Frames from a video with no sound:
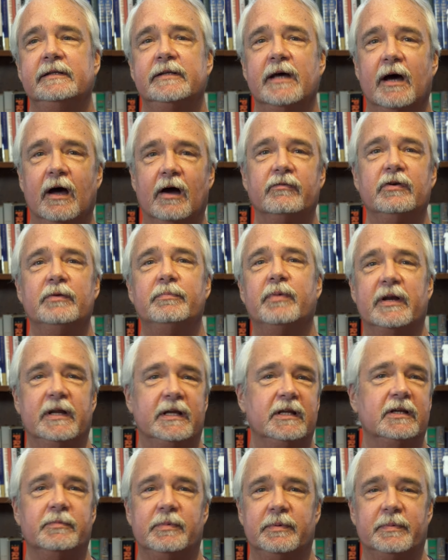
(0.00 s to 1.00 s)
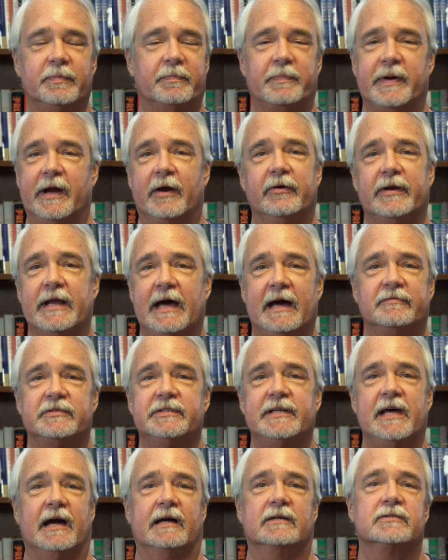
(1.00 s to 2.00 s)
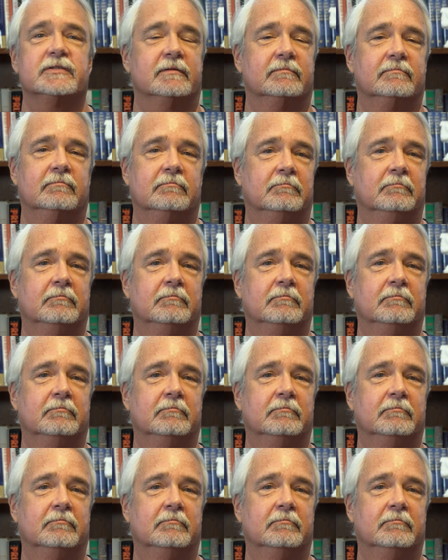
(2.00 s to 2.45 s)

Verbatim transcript: tell everybody to be prepared to have sex.